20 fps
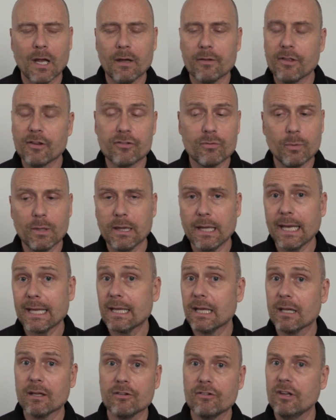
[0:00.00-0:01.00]
This will
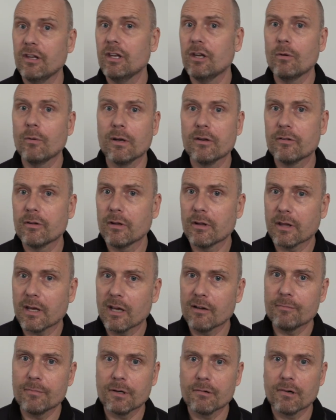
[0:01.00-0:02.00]
likely continue until the
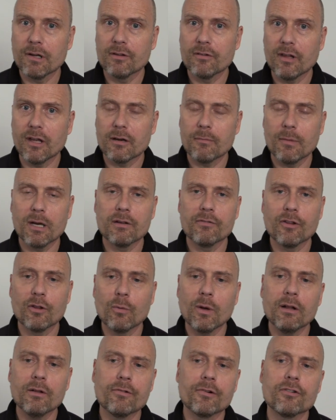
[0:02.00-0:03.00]
government runs out of money for the
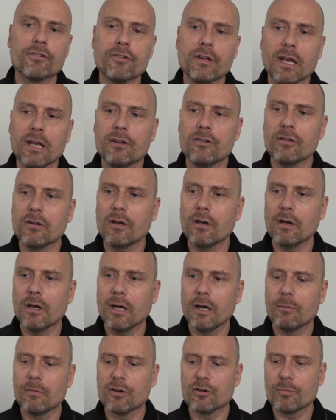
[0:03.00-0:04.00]
welfare state,
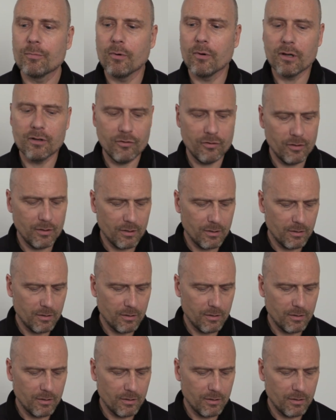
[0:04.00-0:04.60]
at which point,